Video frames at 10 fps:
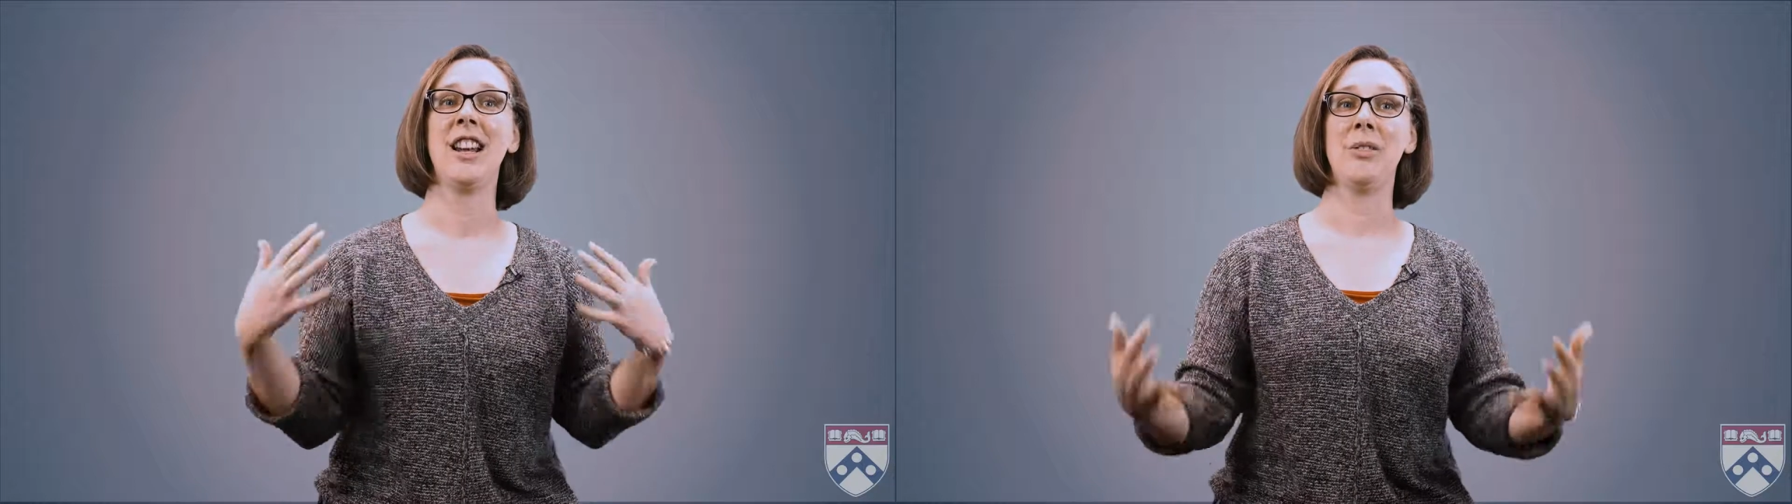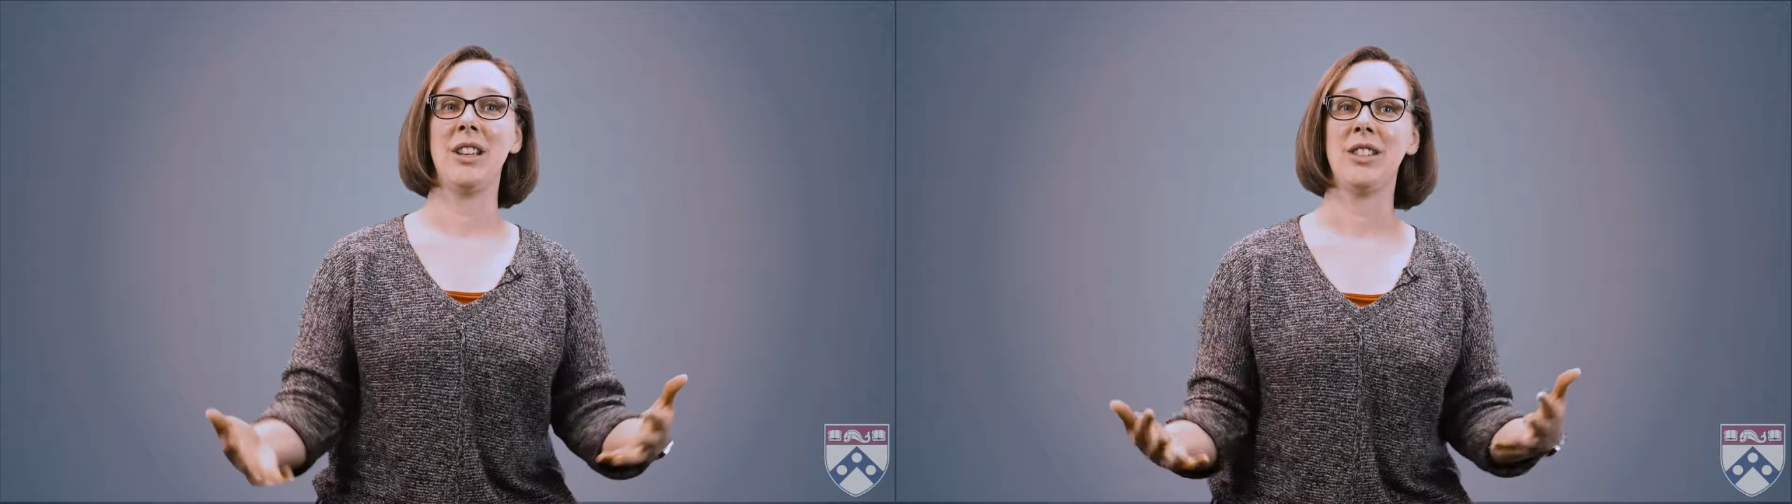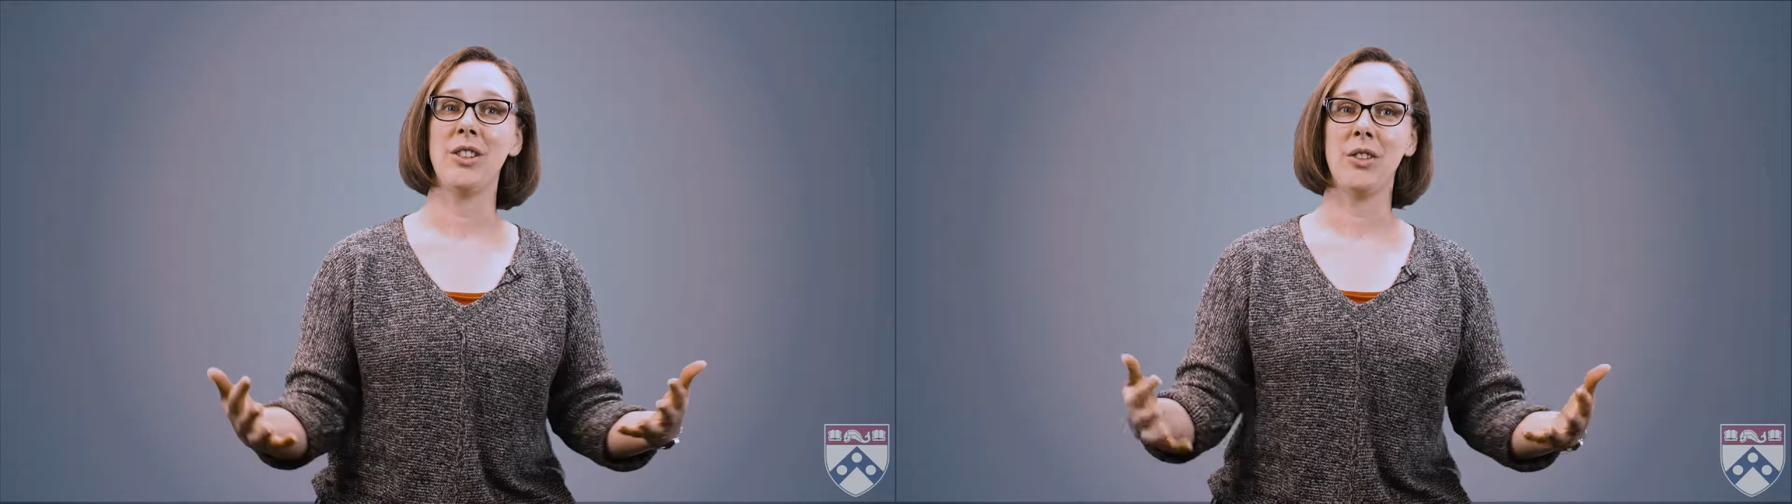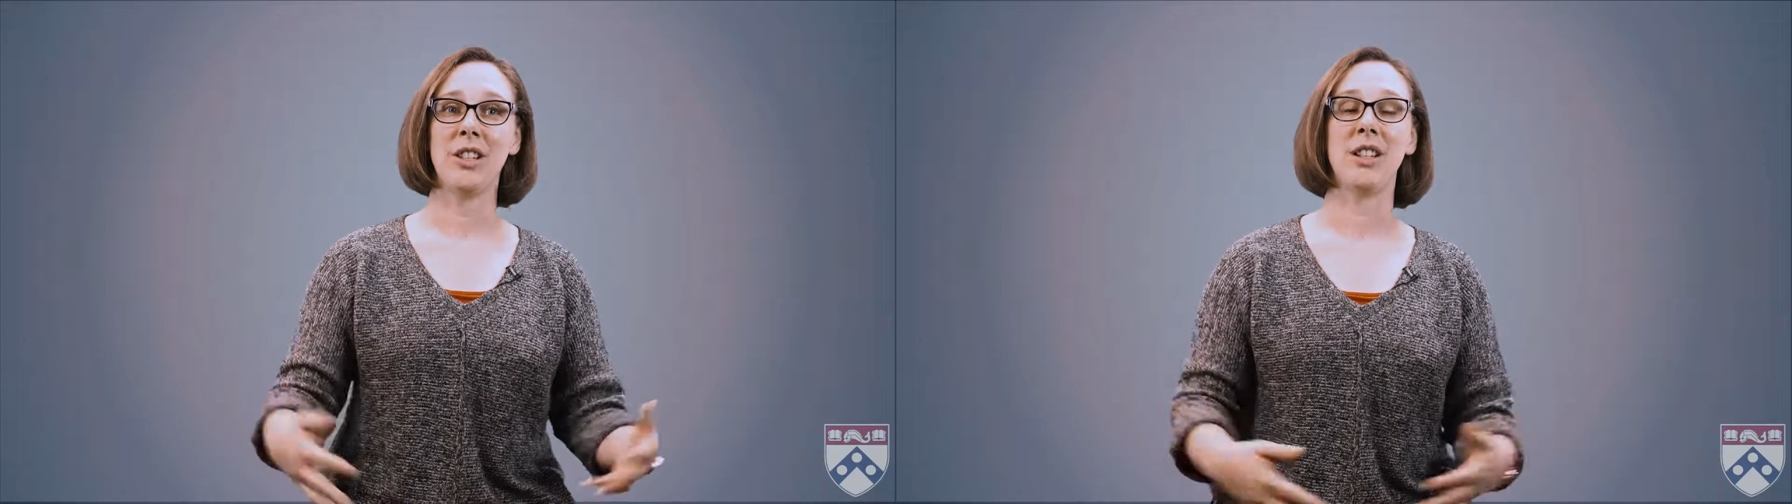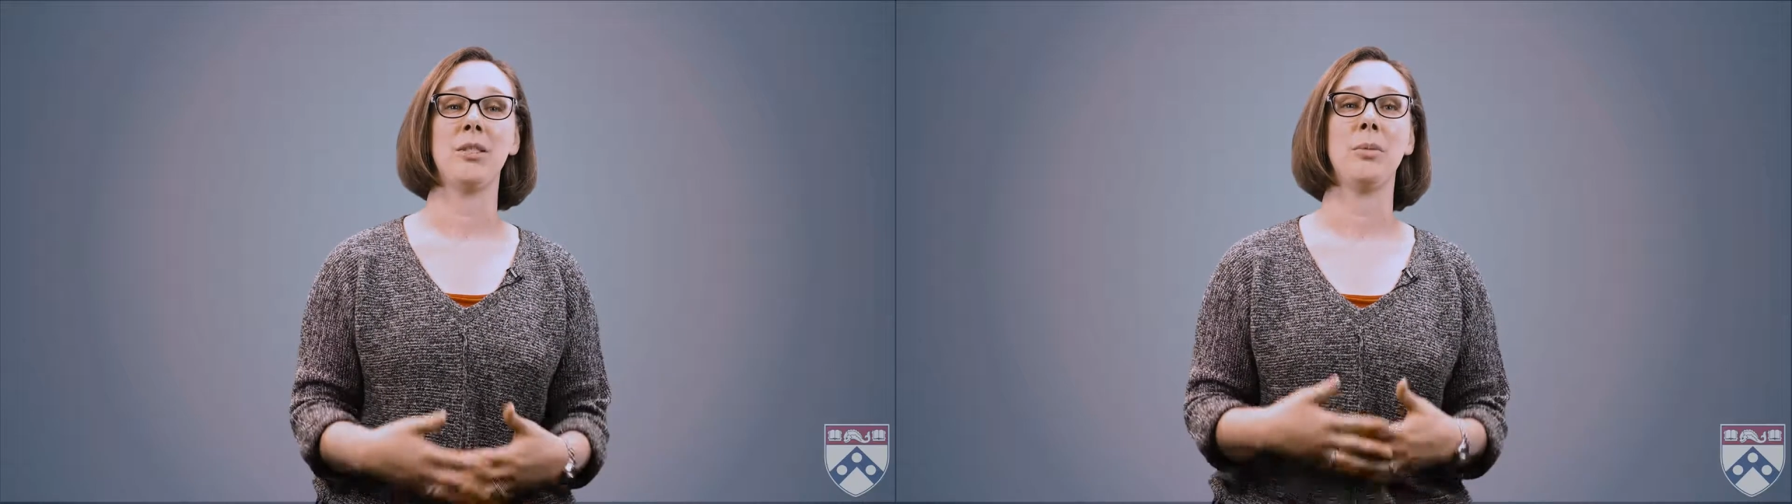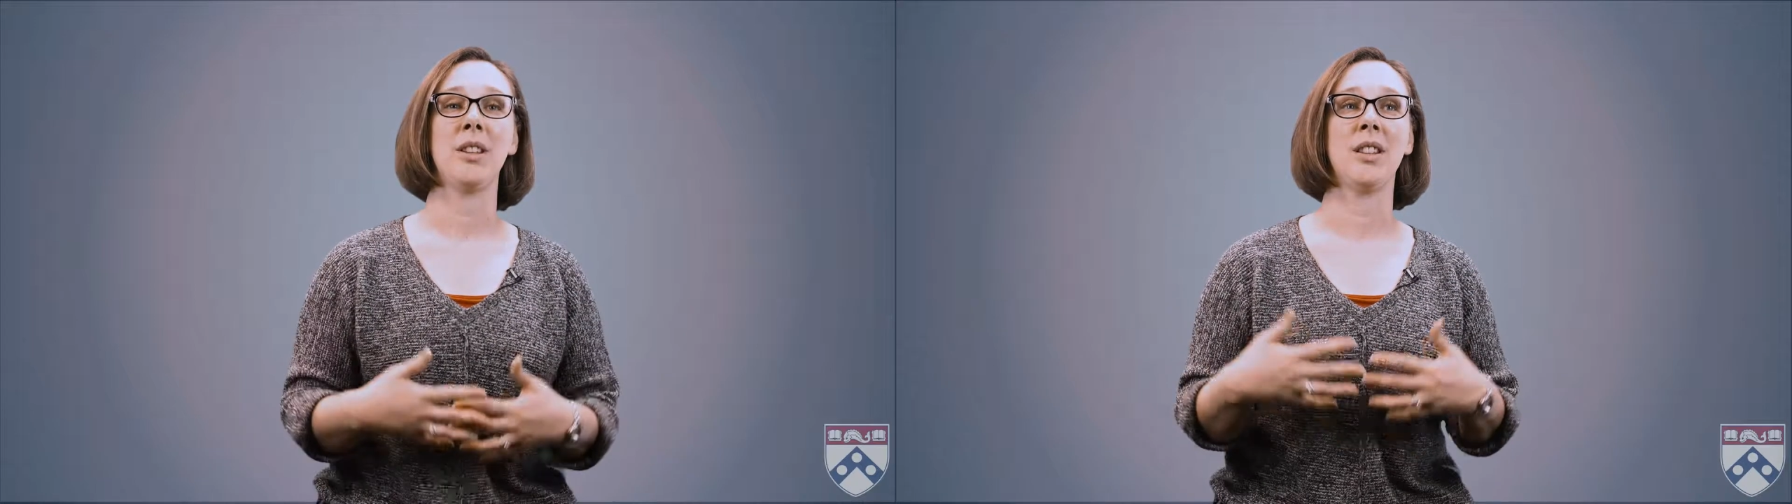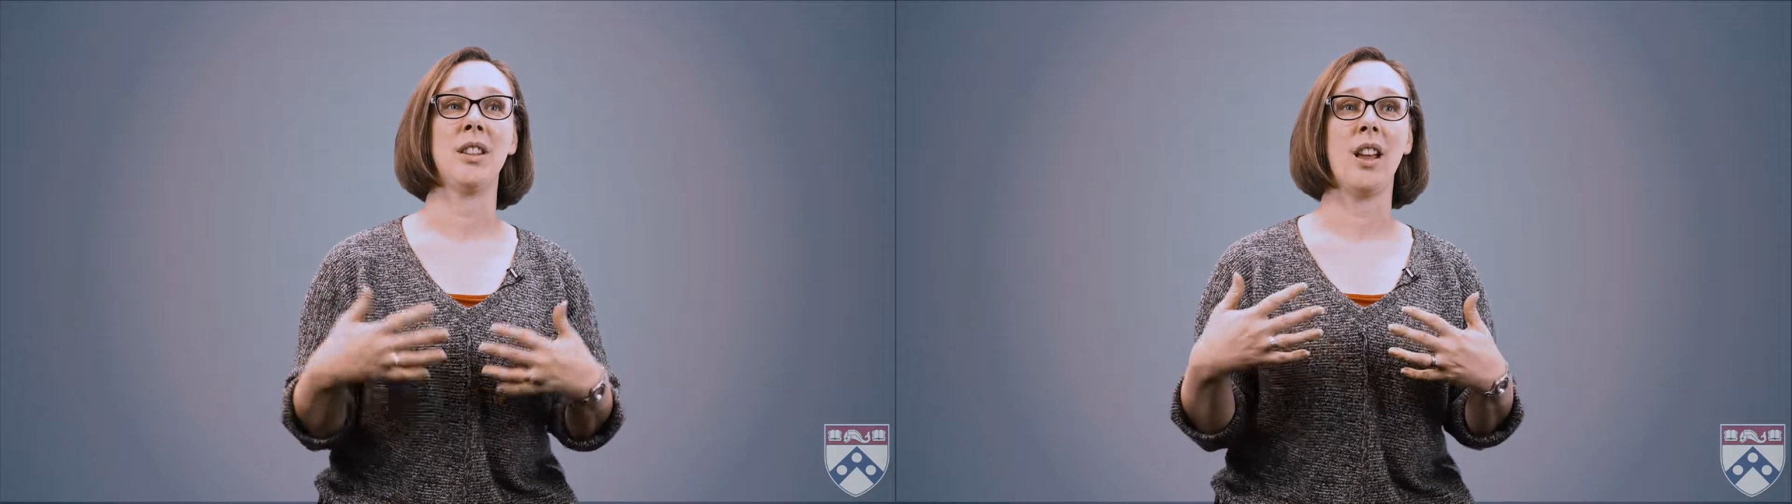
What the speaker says: we get to know each other, but